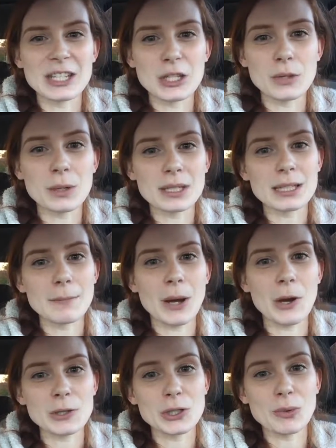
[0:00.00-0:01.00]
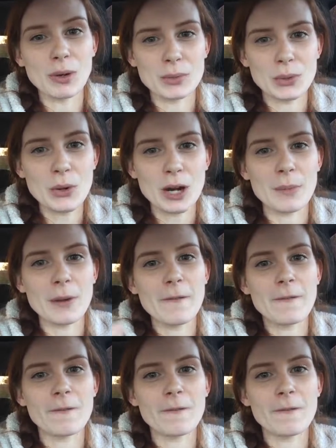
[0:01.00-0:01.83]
you are supposed to absorb